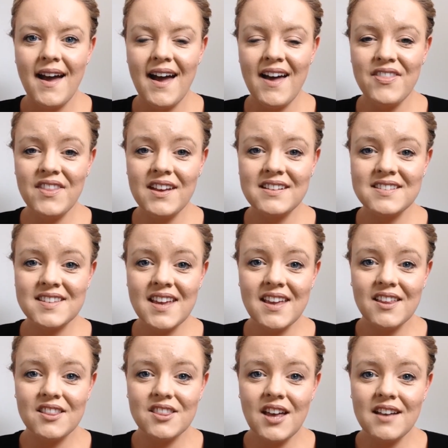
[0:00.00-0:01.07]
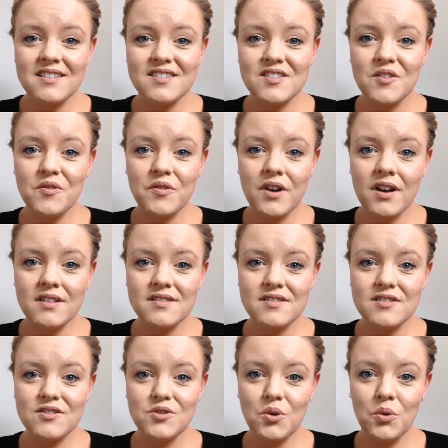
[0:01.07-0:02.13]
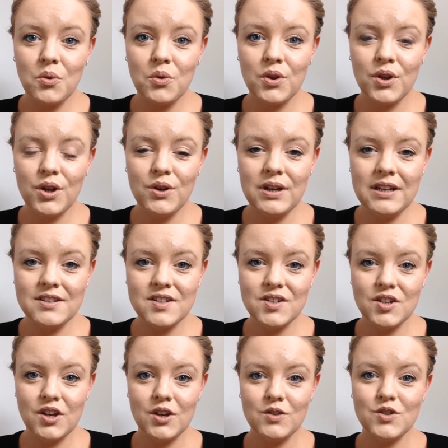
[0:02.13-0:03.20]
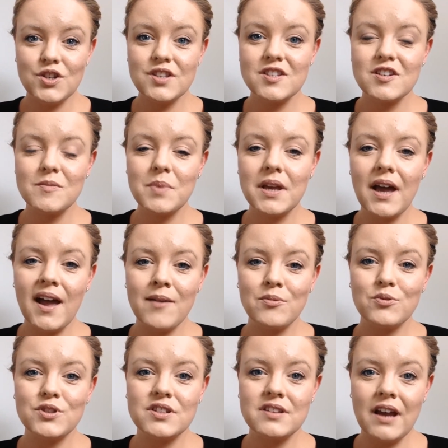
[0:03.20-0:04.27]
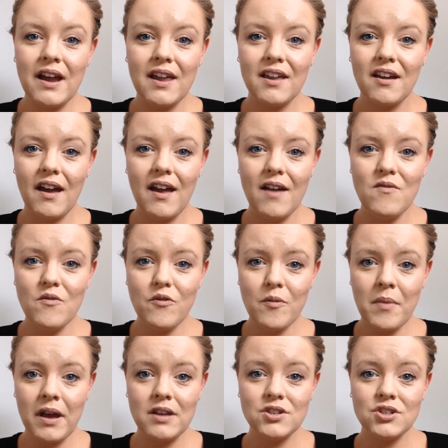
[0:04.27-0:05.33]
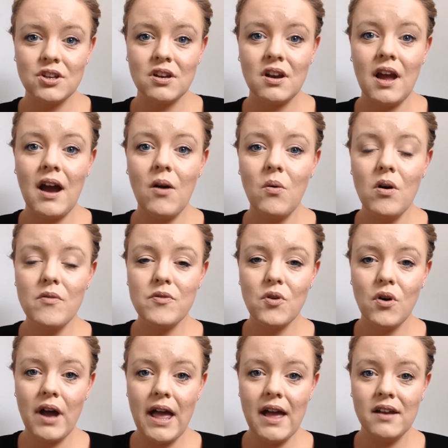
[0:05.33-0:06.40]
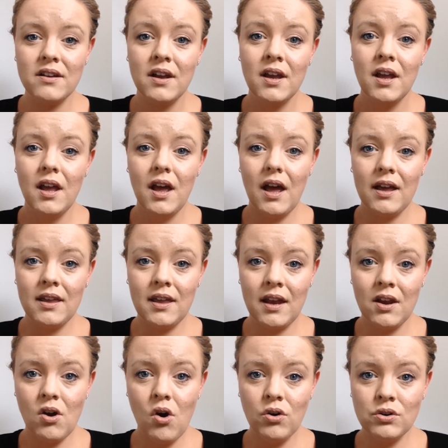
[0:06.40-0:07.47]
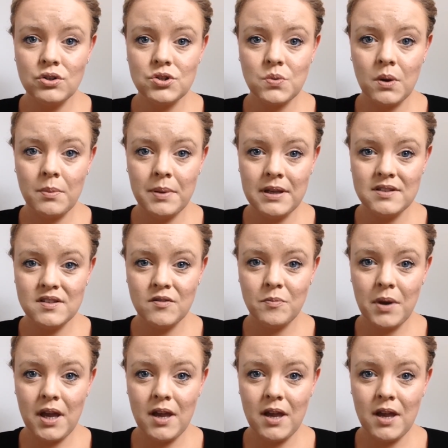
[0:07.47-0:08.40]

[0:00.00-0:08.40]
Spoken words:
And that's it. That's the first tool that you need to do, just to be able to take information out of your head and get it onto a piece of